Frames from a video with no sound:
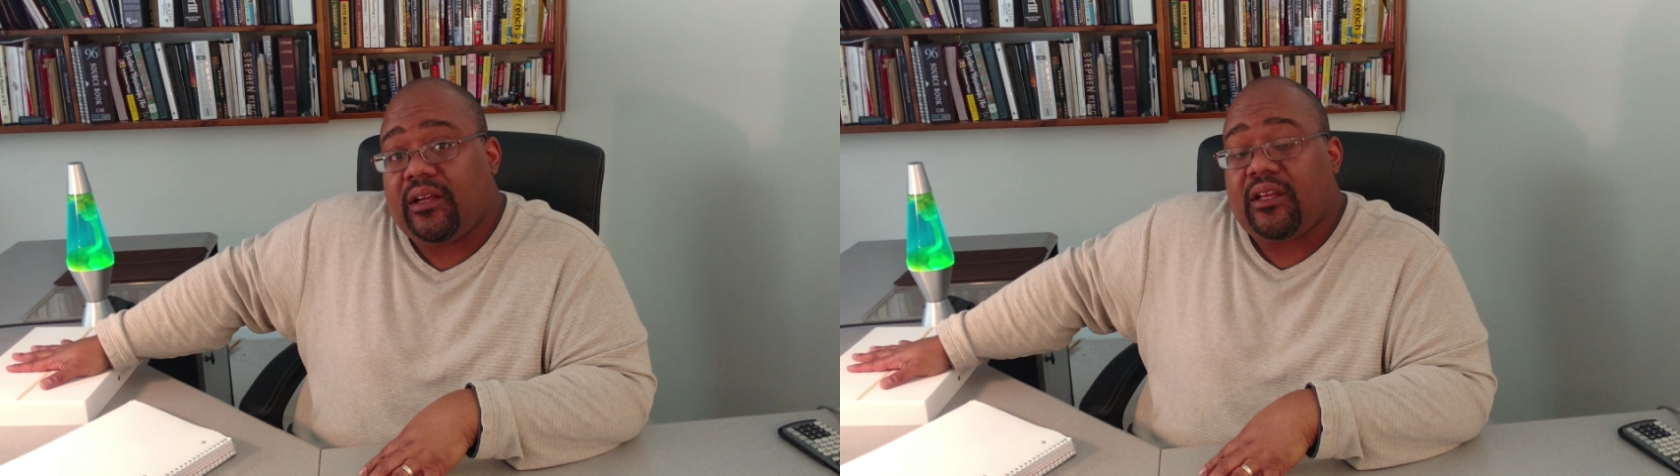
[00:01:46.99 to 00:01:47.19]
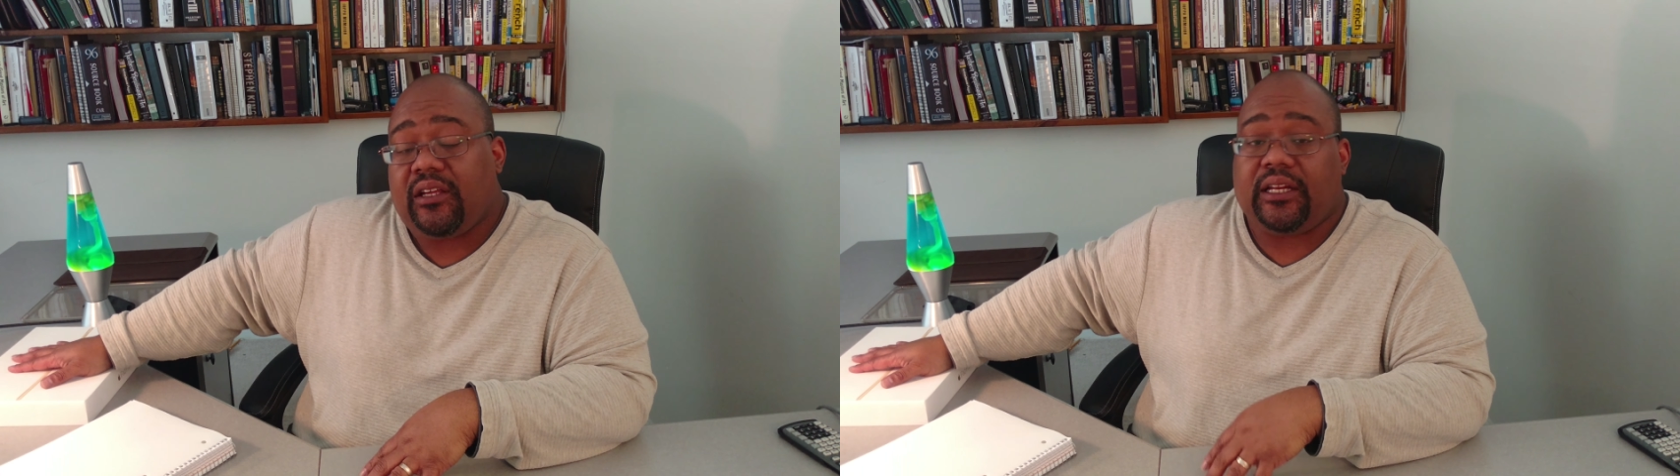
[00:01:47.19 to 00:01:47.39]

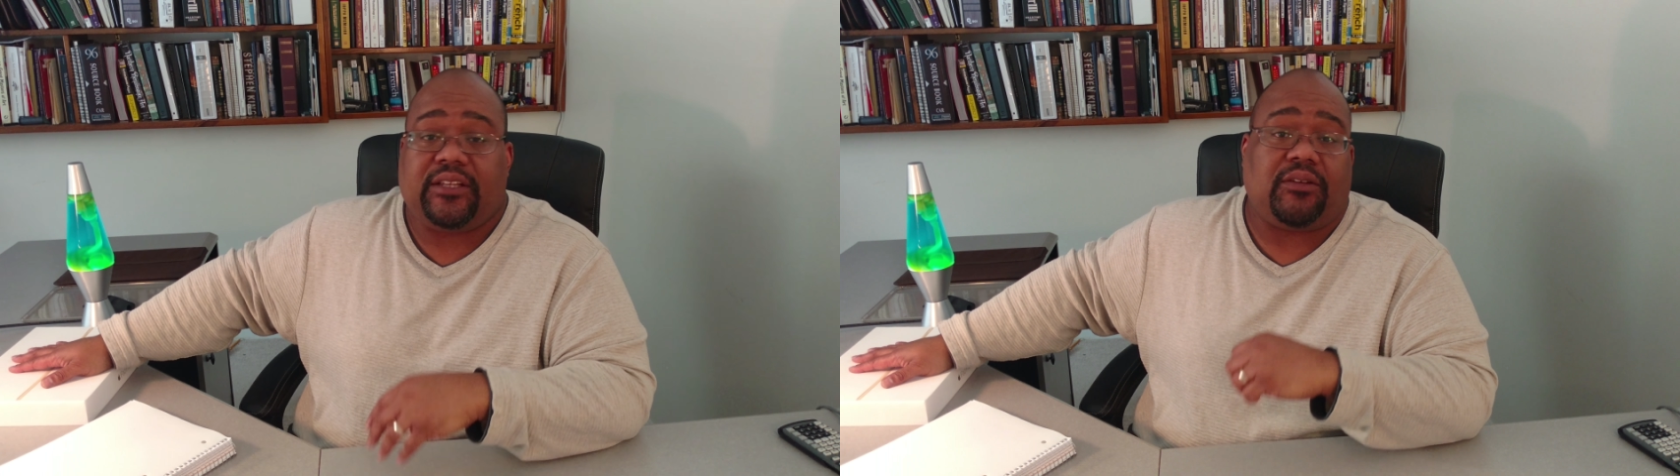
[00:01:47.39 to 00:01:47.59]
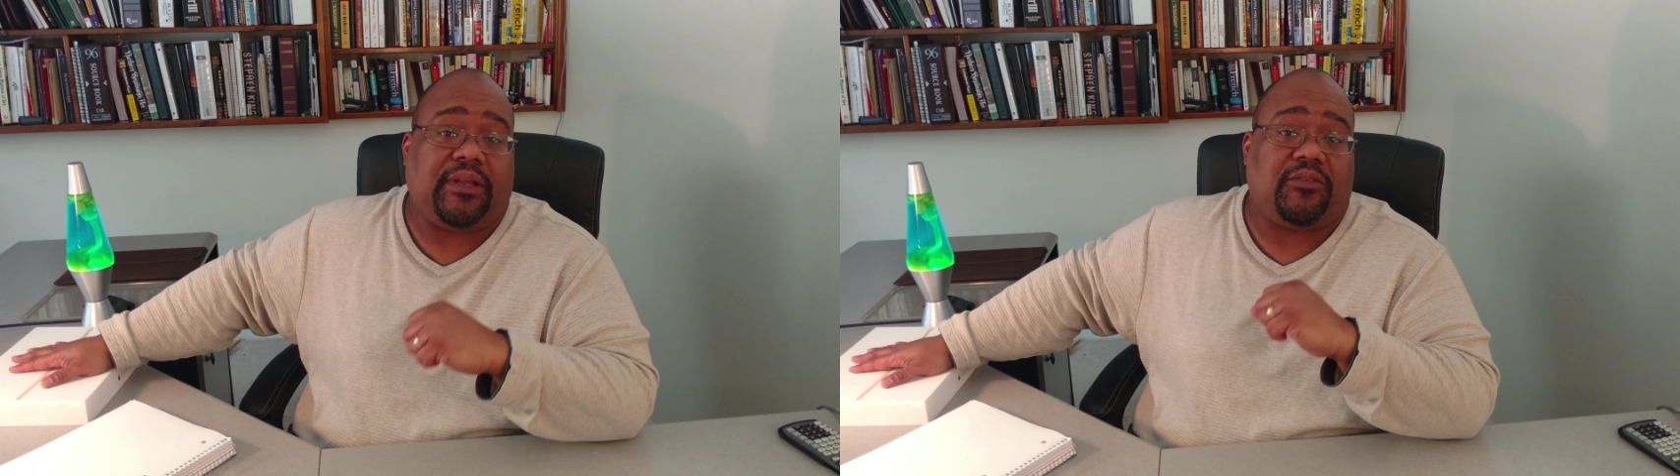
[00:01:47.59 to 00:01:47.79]
You're gonna get
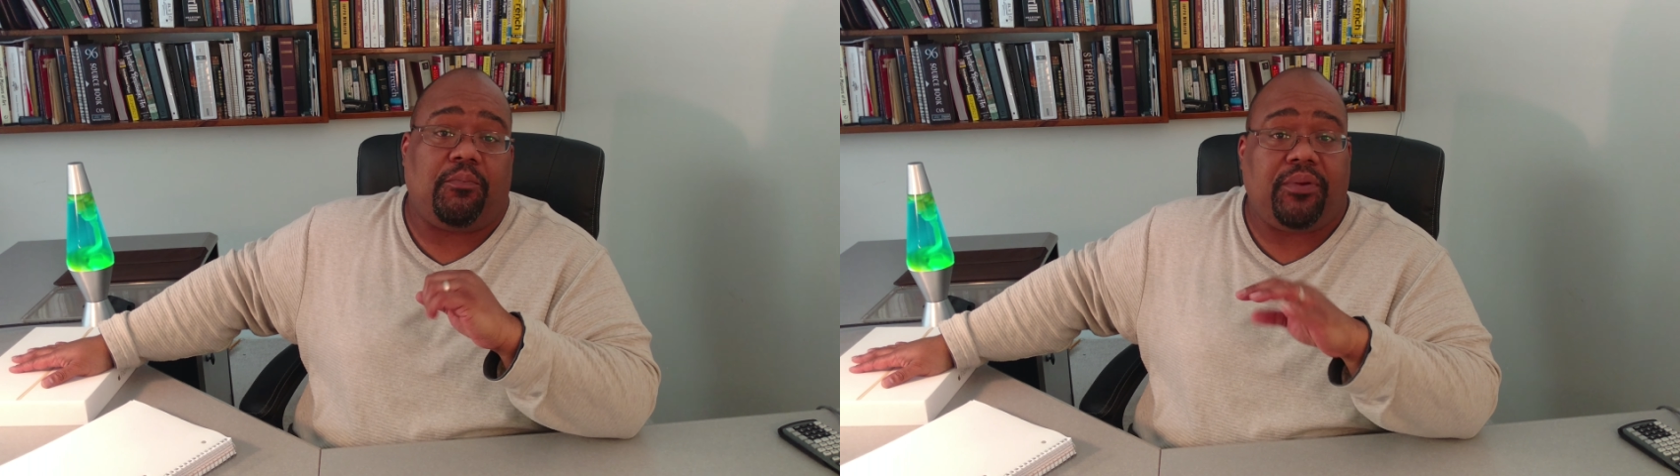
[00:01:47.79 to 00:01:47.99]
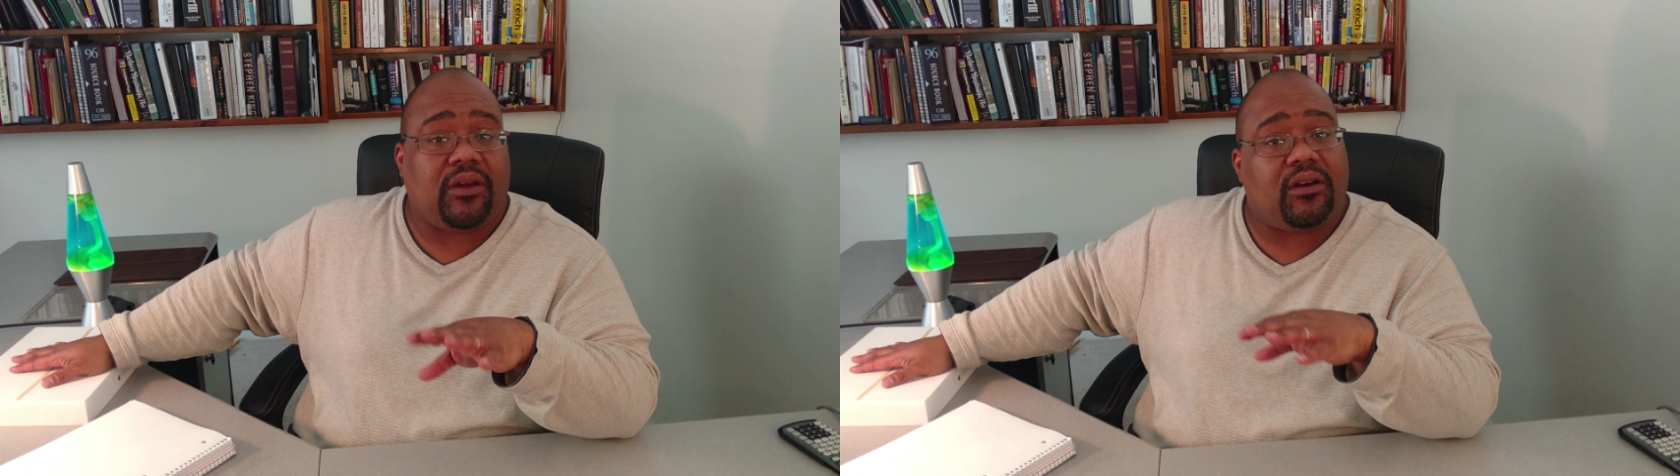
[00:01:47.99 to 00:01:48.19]
something that's
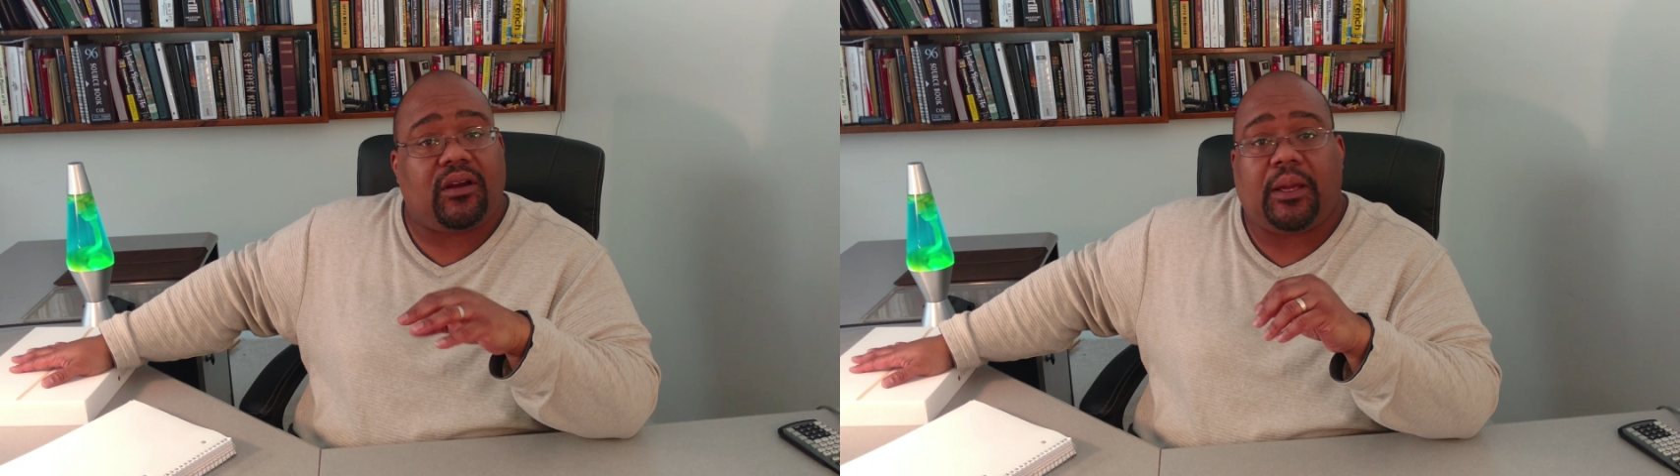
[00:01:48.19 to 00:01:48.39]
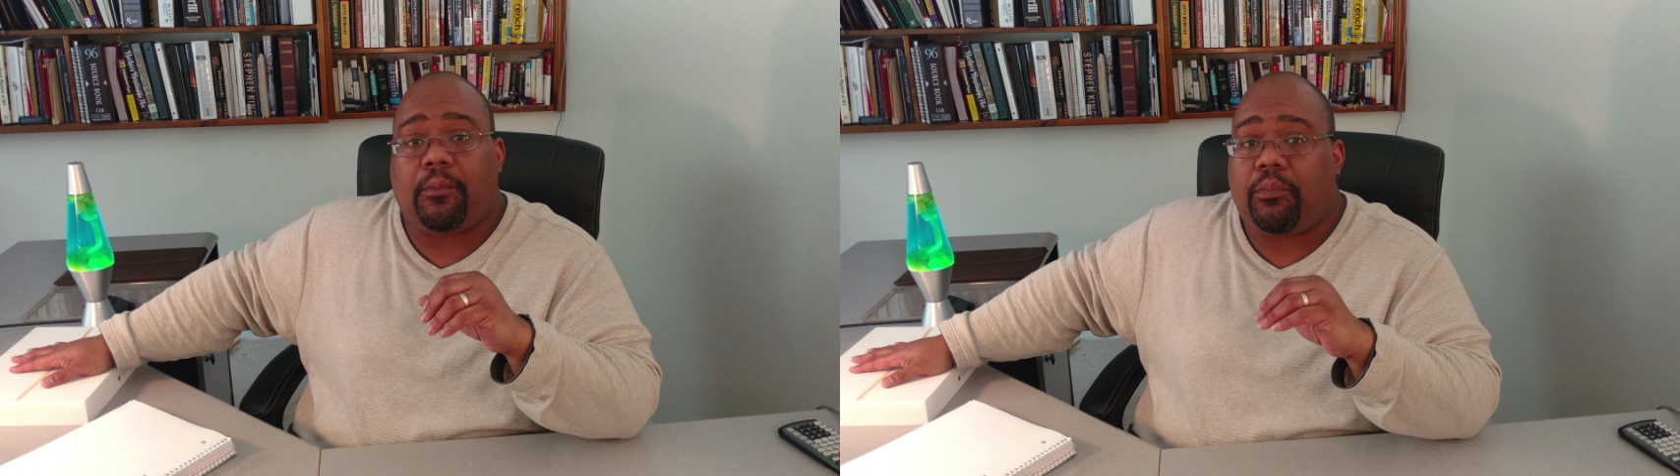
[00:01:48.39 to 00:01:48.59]
bigger
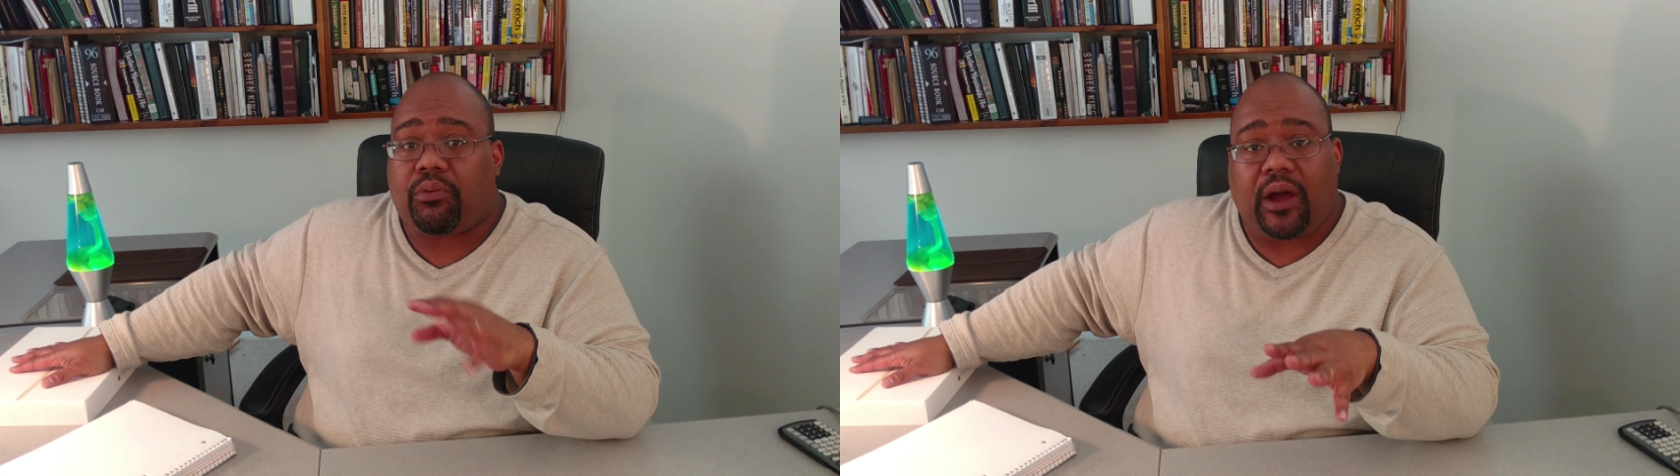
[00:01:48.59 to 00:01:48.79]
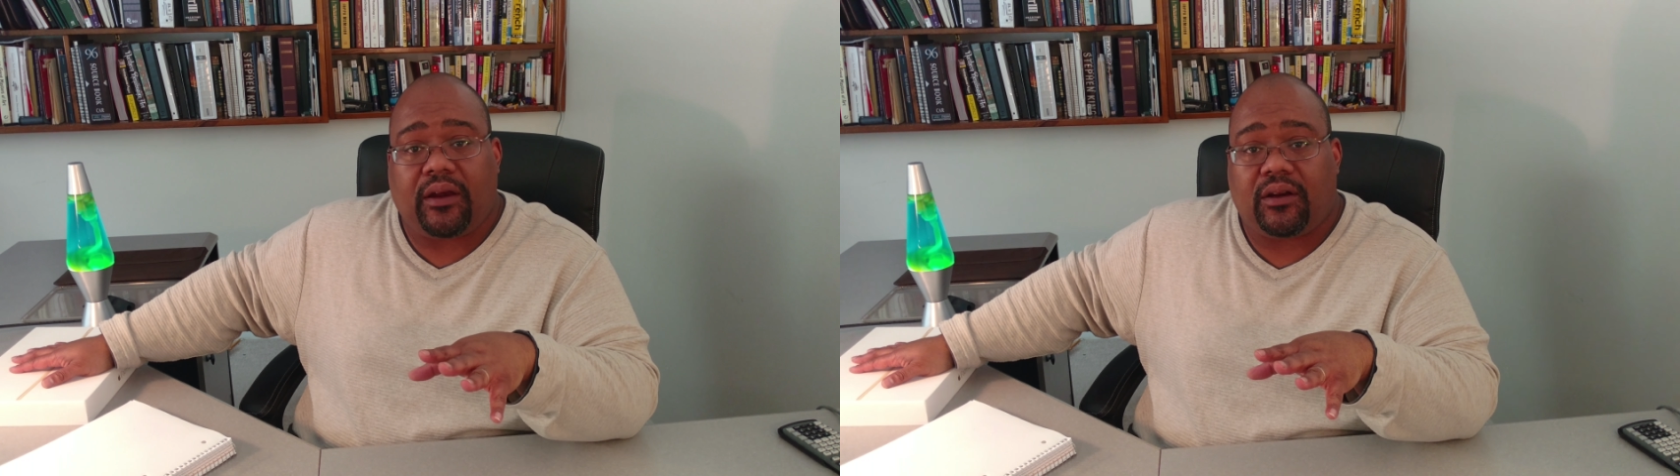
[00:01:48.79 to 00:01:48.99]
and
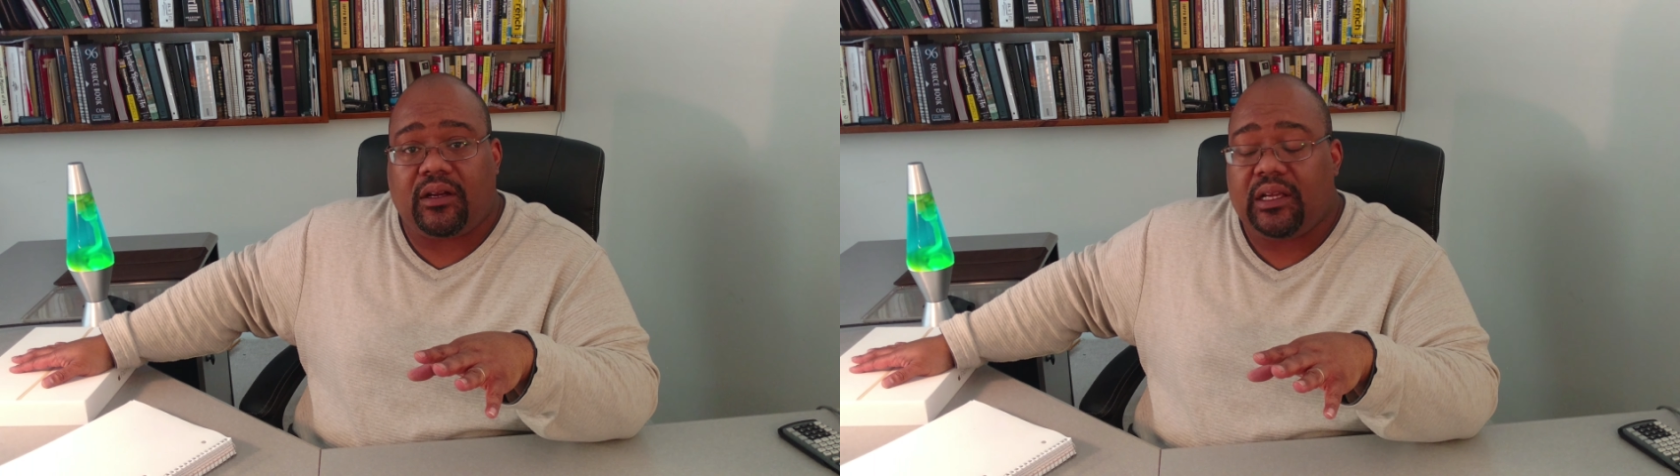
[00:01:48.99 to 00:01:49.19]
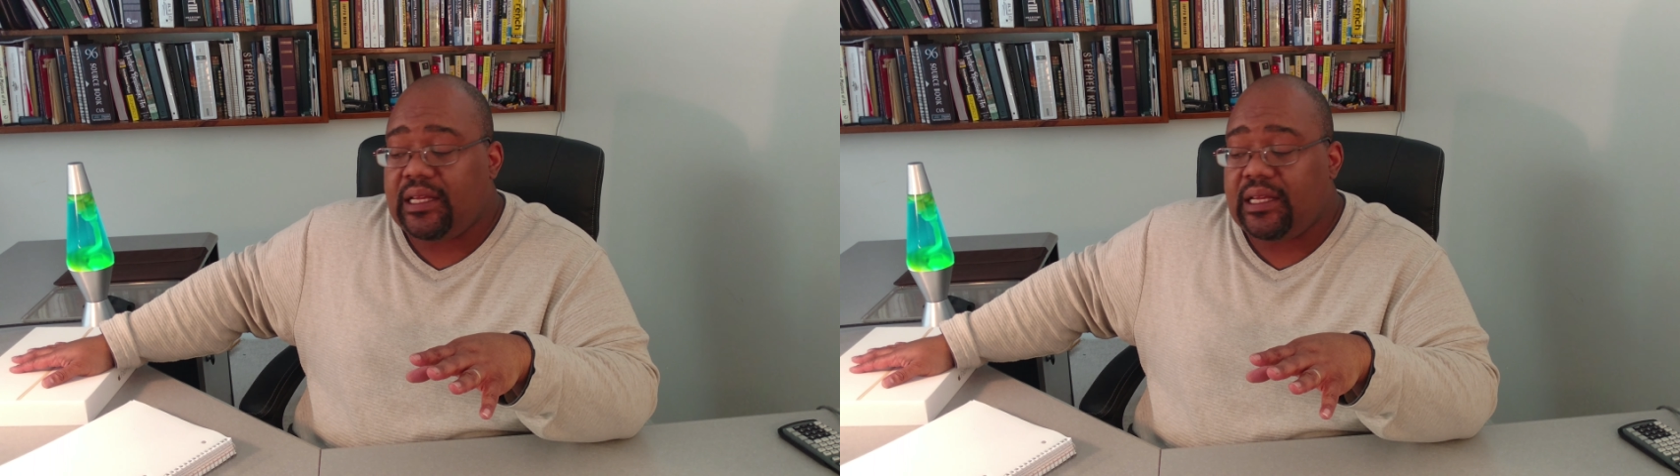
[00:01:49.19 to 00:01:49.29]
brighter.